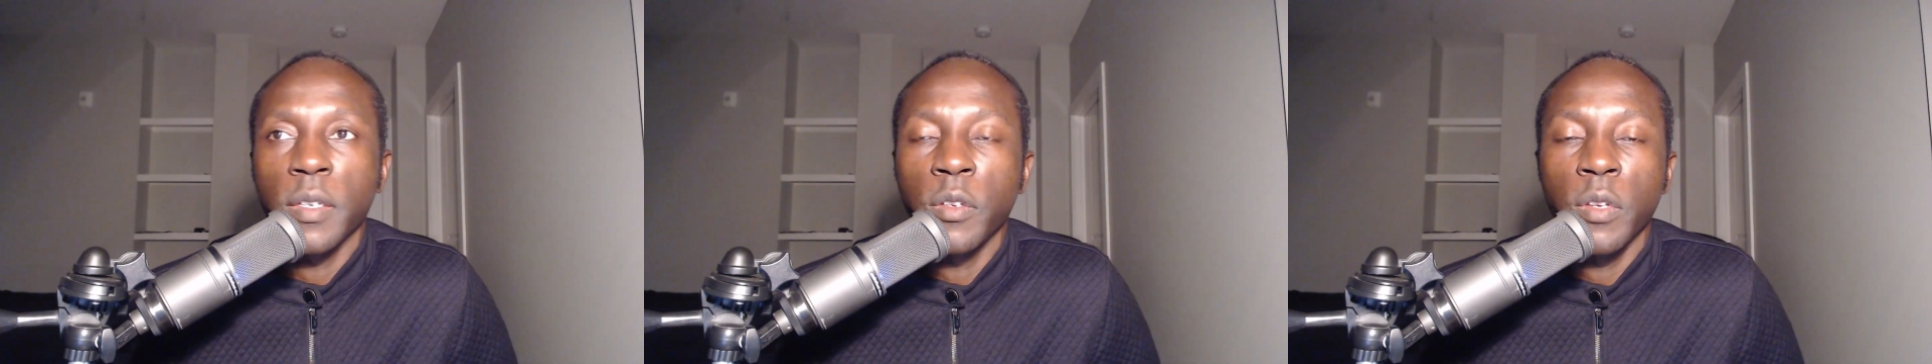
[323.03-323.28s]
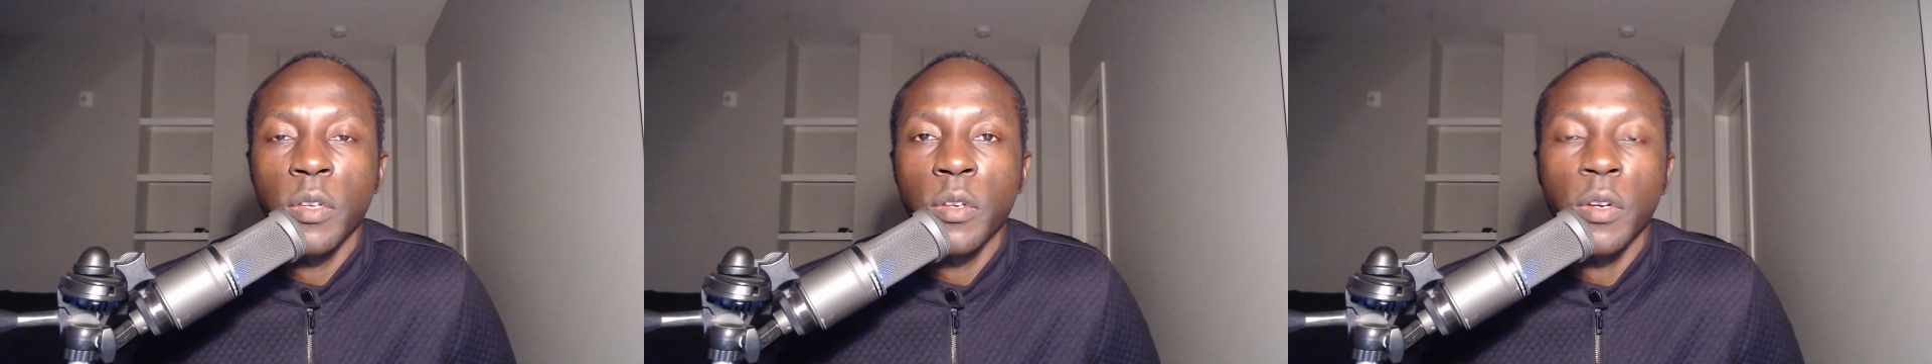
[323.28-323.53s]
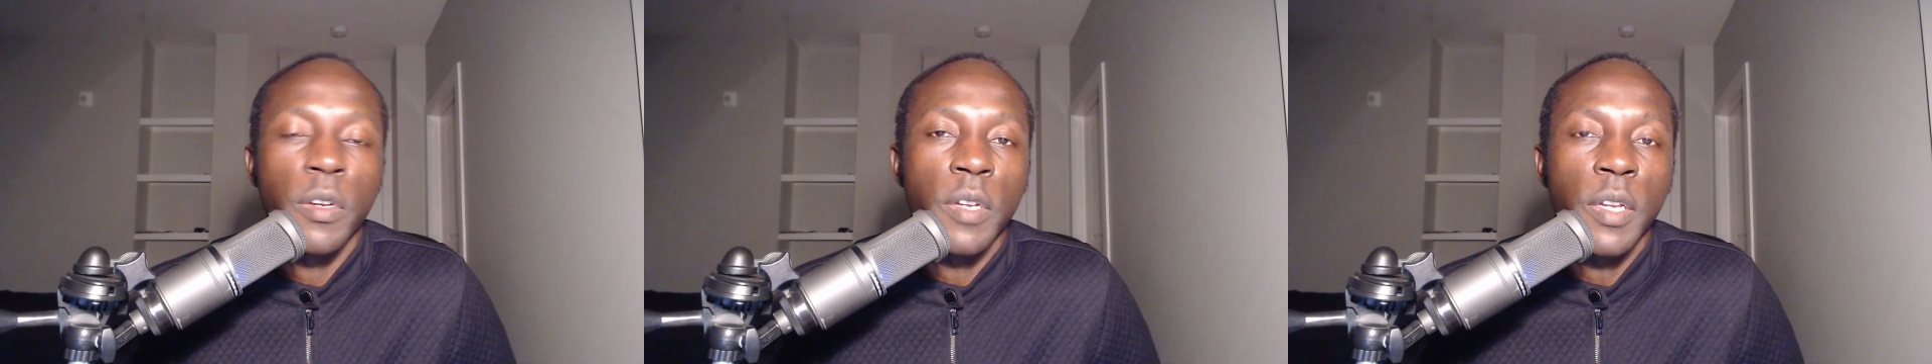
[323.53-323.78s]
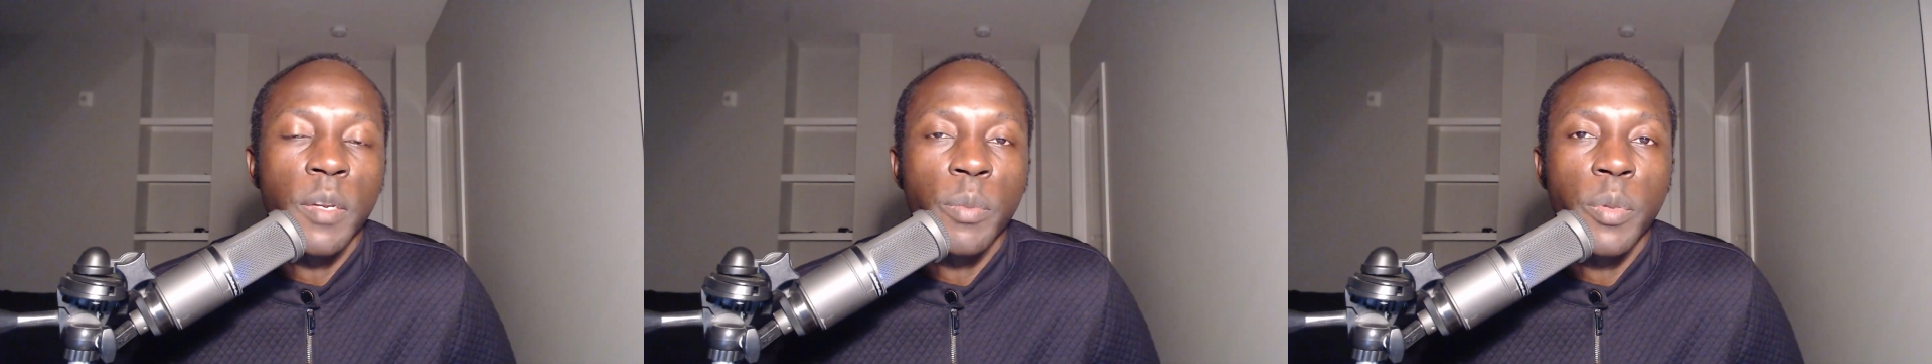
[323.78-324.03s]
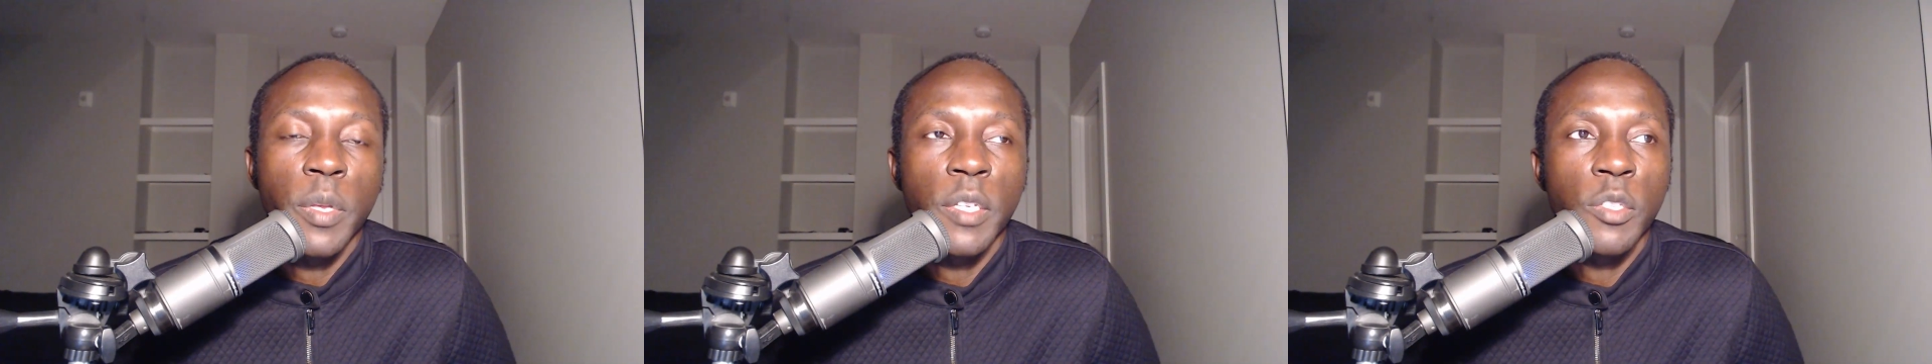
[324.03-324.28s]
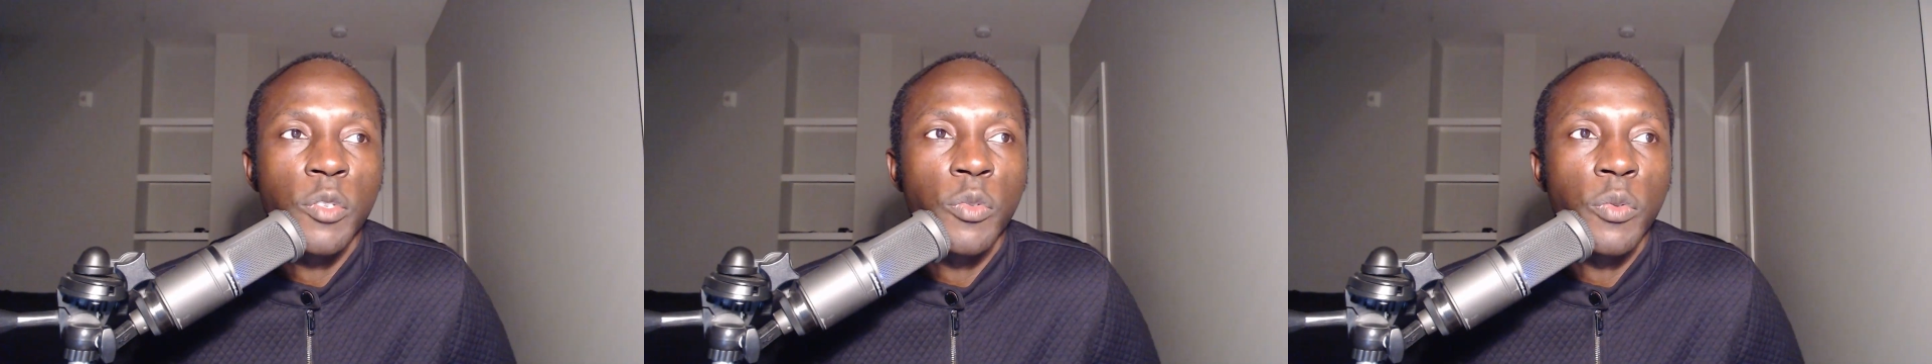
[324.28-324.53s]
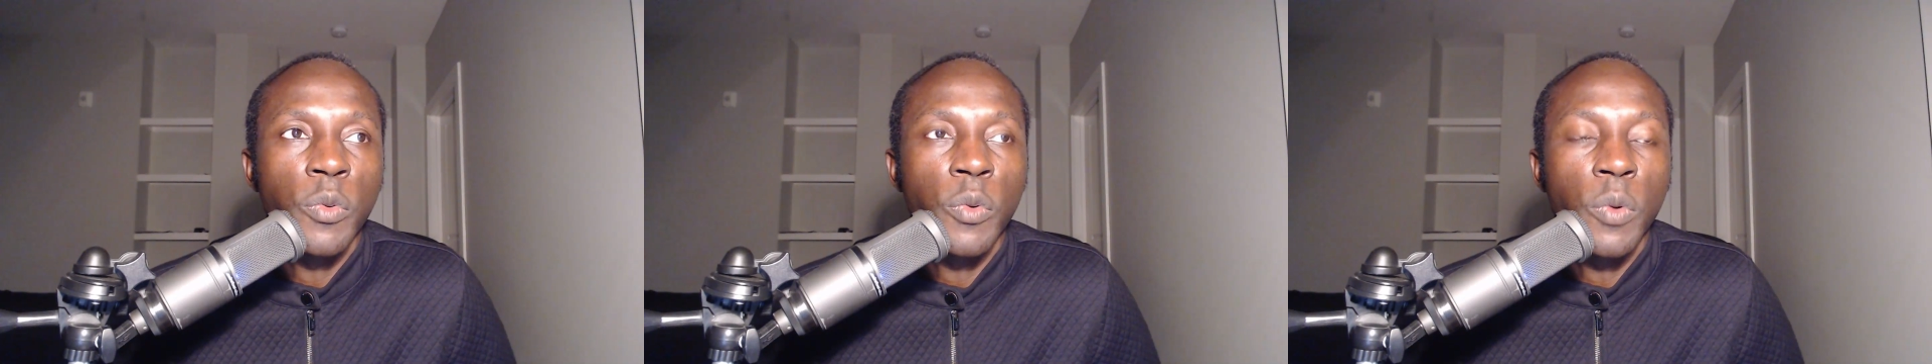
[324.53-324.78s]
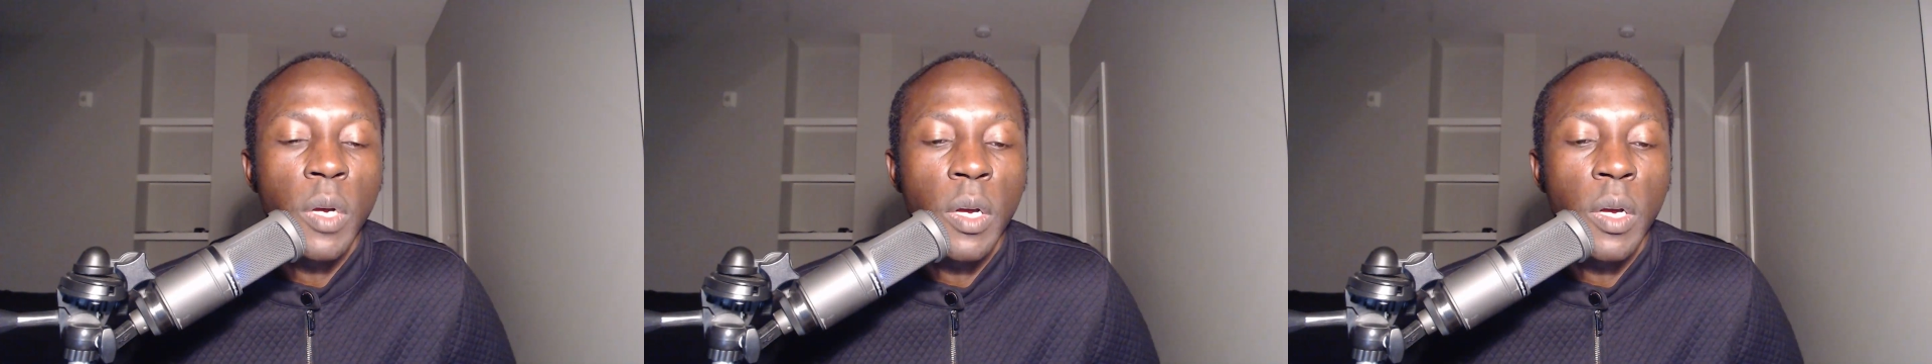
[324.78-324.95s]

You're gonna need a place to